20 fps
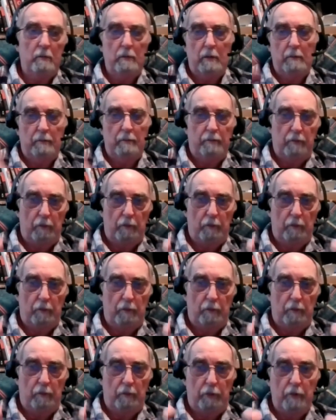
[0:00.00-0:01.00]
for
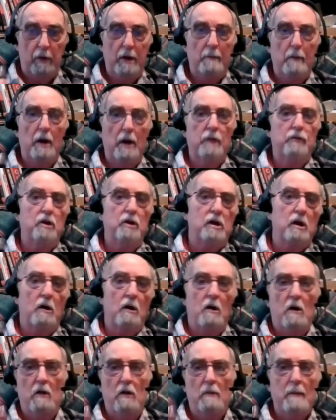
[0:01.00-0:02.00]
30 a month, you got
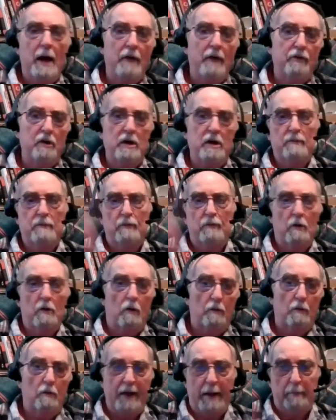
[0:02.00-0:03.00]
all the math you need for your
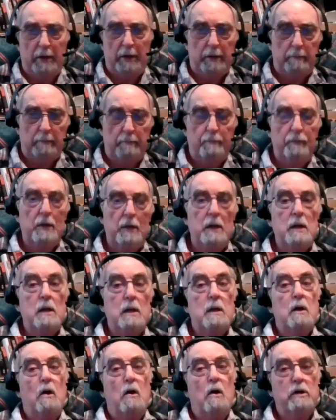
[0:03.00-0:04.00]
whole family.
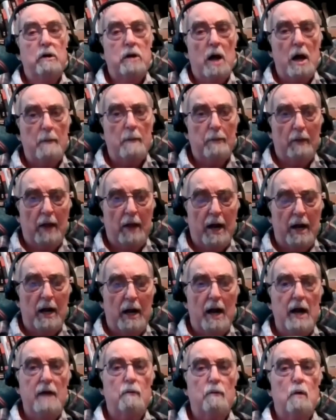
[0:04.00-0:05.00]
On top of that,
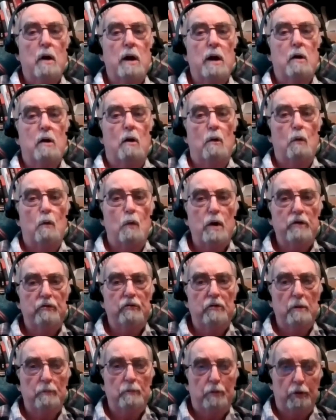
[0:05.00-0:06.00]
I have what I call
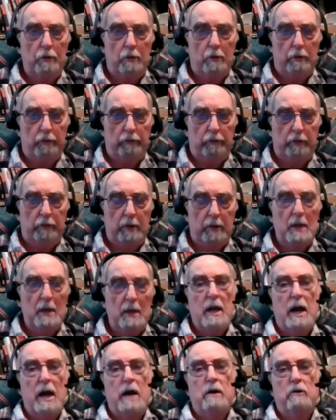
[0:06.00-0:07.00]
wisdom tools.
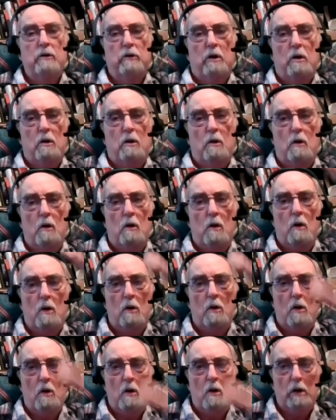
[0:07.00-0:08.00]
And there's a whole
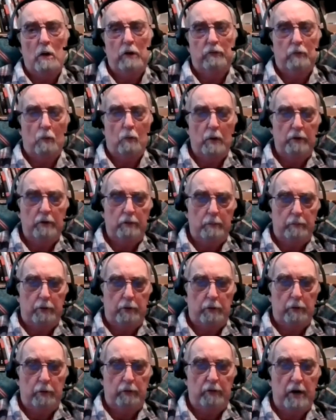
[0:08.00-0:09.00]
long list of wisdom
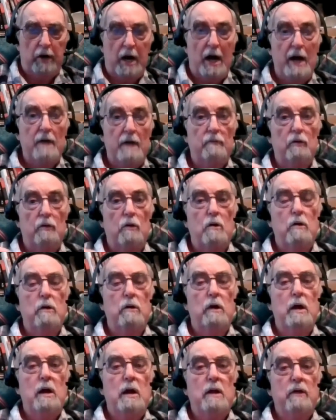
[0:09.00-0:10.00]
tools that I have learned
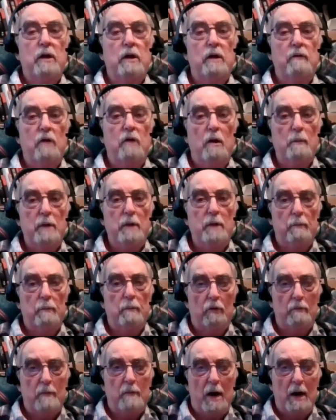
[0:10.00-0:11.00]
that have helped me
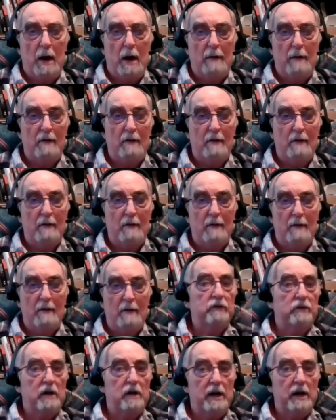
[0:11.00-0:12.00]
improve my life. I've had a
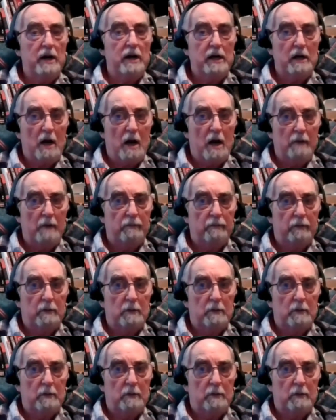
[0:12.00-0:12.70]
fascinating life.